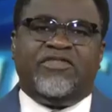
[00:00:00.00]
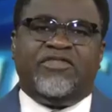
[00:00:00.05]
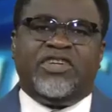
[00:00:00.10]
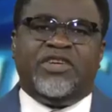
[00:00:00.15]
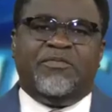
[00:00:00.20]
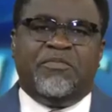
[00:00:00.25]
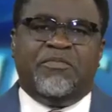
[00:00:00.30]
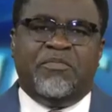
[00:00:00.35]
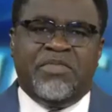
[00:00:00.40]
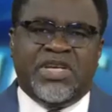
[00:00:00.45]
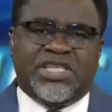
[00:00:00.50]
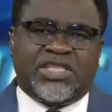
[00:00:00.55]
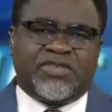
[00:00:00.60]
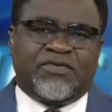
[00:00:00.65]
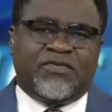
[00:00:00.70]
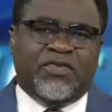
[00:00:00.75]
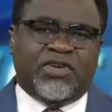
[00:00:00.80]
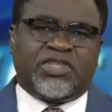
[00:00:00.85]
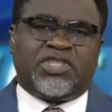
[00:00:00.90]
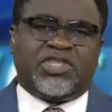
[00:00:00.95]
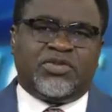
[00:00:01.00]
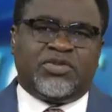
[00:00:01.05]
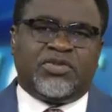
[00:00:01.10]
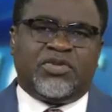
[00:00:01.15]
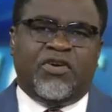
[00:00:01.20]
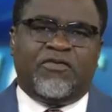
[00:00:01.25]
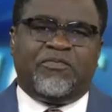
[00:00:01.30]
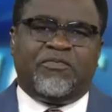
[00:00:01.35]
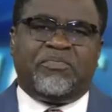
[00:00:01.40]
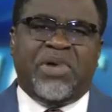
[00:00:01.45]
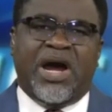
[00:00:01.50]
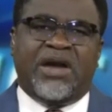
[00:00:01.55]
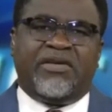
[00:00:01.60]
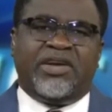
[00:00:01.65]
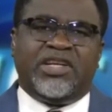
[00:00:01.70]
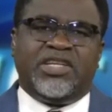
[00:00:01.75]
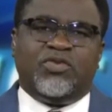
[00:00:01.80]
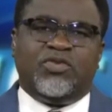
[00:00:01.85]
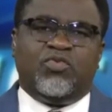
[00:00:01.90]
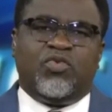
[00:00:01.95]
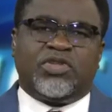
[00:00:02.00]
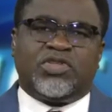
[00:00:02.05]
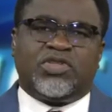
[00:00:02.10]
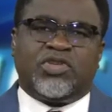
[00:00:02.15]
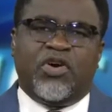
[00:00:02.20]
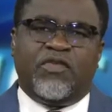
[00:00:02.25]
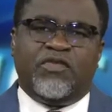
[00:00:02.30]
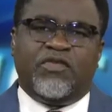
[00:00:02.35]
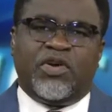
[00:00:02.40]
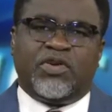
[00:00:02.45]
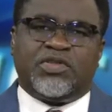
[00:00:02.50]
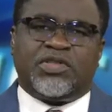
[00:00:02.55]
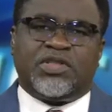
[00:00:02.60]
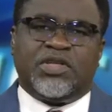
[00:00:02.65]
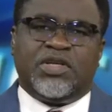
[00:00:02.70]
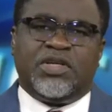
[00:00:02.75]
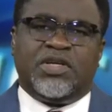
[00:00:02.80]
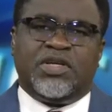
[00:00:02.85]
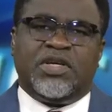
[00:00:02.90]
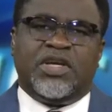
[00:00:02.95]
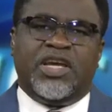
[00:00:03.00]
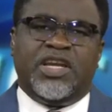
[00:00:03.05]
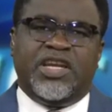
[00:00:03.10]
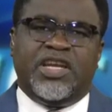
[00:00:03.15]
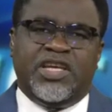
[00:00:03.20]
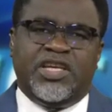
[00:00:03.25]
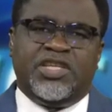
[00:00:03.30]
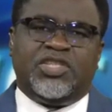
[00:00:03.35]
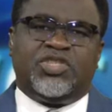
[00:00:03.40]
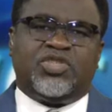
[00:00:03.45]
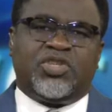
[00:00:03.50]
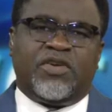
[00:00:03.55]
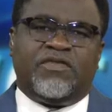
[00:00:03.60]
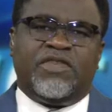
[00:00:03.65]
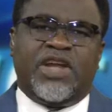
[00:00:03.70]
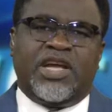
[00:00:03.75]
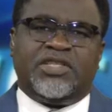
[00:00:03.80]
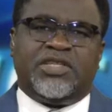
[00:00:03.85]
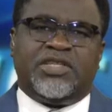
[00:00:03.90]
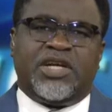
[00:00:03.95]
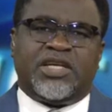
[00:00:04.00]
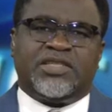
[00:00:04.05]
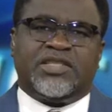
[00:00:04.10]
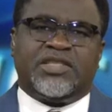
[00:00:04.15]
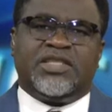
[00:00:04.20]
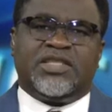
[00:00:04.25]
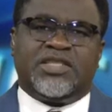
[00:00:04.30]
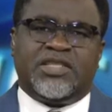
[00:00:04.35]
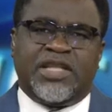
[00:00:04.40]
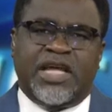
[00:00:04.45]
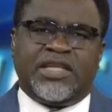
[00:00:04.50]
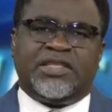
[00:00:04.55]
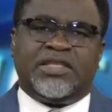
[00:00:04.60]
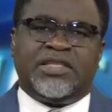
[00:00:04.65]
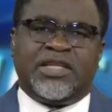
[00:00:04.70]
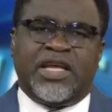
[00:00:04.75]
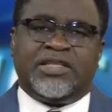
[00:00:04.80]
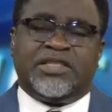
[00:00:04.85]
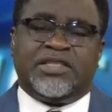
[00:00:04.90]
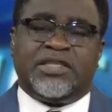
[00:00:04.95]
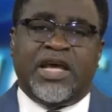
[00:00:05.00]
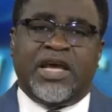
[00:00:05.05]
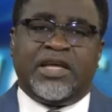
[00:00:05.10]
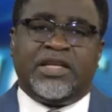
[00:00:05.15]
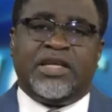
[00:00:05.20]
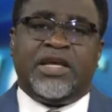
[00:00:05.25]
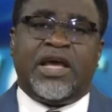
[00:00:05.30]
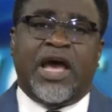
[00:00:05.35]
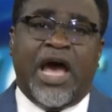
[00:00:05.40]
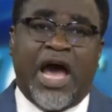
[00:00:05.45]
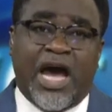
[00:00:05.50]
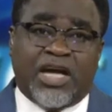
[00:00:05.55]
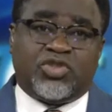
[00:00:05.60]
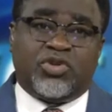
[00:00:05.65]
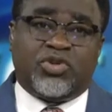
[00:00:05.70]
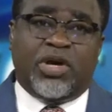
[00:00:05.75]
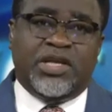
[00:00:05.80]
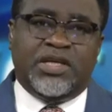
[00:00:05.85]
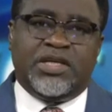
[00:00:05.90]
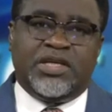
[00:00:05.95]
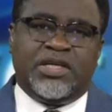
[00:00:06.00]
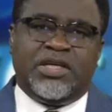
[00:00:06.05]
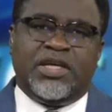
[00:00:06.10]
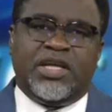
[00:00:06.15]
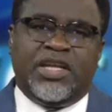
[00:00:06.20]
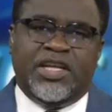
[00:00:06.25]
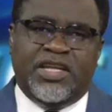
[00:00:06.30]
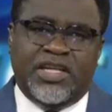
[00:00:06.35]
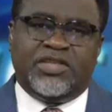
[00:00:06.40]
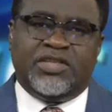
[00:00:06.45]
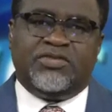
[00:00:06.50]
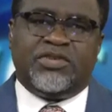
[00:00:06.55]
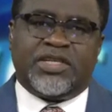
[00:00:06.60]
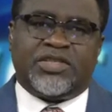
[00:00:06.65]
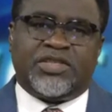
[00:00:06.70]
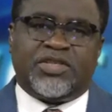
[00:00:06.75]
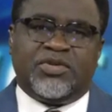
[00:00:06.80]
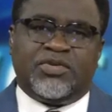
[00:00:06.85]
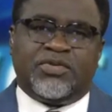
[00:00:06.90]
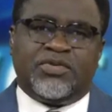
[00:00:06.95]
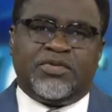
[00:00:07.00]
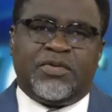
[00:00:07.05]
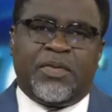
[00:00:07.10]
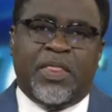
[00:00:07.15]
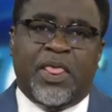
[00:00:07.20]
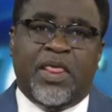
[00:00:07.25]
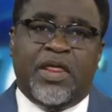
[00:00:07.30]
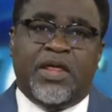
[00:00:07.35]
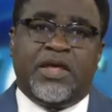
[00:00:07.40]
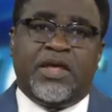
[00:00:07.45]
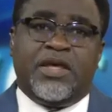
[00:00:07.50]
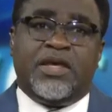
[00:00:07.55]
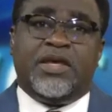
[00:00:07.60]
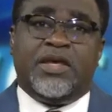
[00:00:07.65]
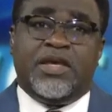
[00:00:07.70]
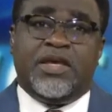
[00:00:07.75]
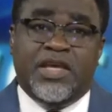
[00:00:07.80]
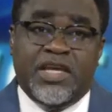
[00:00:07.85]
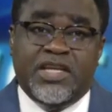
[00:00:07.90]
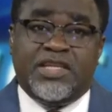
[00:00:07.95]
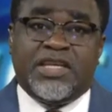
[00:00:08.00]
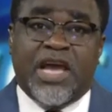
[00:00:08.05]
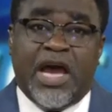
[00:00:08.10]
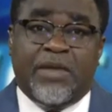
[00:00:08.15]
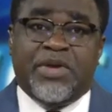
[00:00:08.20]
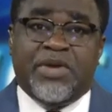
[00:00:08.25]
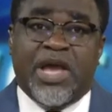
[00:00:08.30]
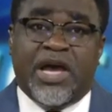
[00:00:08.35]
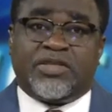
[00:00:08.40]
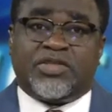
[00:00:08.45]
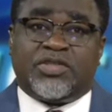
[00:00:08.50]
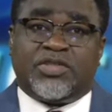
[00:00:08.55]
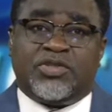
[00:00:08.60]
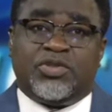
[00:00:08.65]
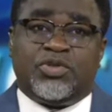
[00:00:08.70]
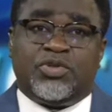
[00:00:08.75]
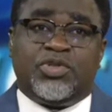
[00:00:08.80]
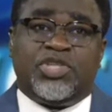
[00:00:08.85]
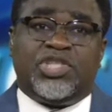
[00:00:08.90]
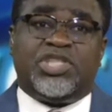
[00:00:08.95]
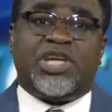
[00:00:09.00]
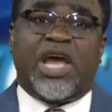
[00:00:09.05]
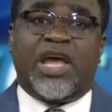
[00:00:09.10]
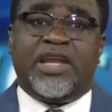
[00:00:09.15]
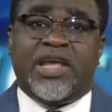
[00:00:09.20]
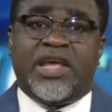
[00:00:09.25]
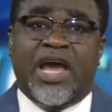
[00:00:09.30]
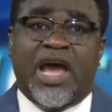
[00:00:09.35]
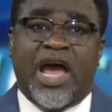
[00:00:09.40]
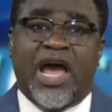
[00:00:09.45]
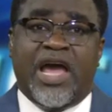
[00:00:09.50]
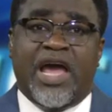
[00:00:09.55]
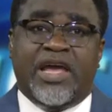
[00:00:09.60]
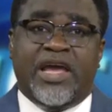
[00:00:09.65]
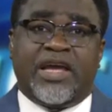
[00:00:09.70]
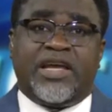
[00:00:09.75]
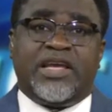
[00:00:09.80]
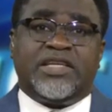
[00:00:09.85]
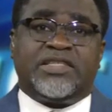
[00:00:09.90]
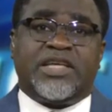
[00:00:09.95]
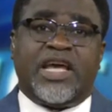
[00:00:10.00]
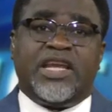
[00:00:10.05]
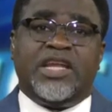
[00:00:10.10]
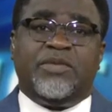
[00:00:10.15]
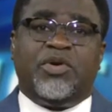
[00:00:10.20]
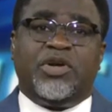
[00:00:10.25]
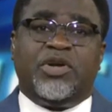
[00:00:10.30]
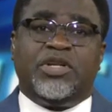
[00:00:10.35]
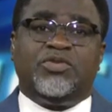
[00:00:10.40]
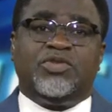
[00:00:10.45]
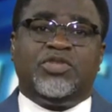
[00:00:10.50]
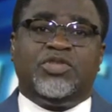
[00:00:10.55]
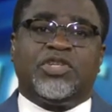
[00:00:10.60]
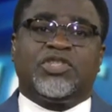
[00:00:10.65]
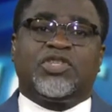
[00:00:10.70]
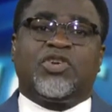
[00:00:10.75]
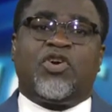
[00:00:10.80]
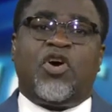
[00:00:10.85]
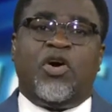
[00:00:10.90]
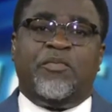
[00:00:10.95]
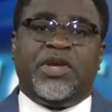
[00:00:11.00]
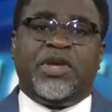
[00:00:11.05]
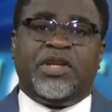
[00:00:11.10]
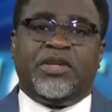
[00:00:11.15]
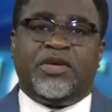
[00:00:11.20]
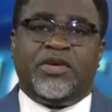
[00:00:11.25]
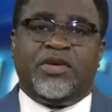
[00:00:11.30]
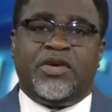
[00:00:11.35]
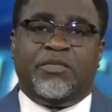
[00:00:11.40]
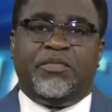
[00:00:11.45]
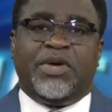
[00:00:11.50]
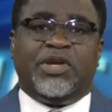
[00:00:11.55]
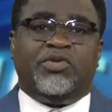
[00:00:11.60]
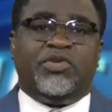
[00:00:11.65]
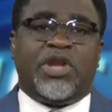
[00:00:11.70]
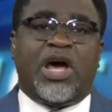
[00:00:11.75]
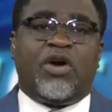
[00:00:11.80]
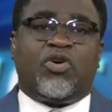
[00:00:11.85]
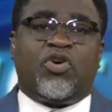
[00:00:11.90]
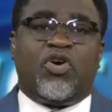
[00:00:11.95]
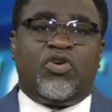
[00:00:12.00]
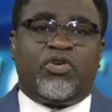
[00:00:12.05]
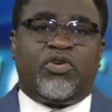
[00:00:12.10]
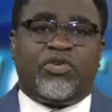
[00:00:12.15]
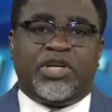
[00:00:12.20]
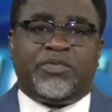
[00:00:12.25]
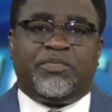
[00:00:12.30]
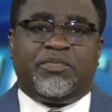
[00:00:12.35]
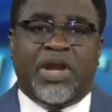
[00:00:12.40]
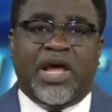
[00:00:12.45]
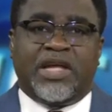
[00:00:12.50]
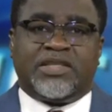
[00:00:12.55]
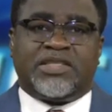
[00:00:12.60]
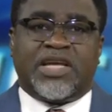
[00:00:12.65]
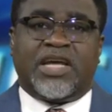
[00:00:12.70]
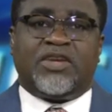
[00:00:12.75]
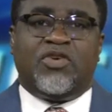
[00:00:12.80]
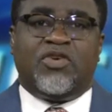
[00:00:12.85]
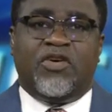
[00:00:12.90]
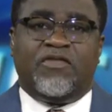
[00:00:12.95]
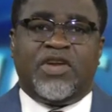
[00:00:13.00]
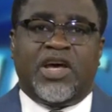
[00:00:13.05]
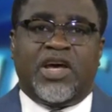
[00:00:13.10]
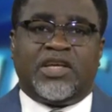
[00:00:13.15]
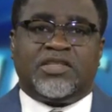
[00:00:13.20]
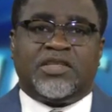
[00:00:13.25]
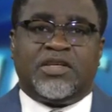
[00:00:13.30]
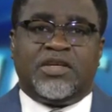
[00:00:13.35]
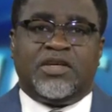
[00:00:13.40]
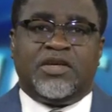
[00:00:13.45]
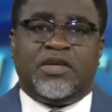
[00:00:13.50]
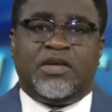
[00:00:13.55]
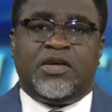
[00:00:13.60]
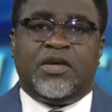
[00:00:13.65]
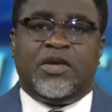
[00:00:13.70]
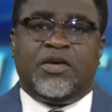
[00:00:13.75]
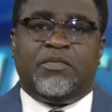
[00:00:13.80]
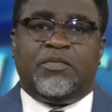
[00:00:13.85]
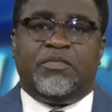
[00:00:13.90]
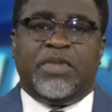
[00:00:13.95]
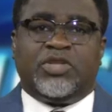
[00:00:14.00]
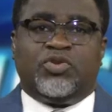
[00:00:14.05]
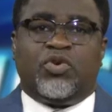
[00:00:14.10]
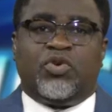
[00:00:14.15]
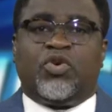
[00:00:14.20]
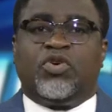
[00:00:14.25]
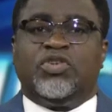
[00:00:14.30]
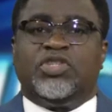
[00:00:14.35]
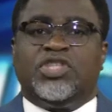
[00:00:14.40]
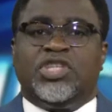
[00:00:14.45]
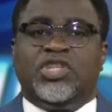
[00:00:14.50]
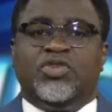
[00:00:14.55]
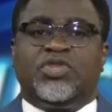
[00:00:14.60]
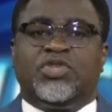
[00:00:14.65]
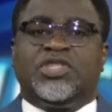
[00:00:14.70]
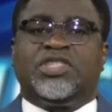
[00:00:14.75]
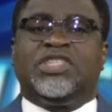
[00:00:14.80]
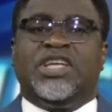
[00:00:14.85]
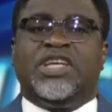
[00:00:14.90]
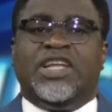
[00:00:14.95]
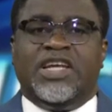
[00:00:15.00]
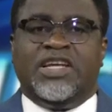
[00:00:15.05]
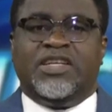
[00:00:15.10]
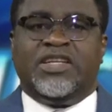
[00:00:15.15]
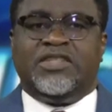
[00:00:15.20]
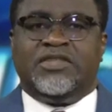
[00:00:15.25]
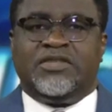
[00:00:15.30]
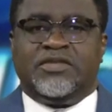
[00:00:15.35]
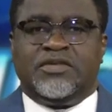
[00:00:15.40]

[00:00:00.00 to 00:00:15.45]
the misfortune of parading worst governors in the history of Nigeria since 1999, actually need rescue. Idiabians should shine their eye against anybody who's just coming but without concrete plans at governance, but to continue stealing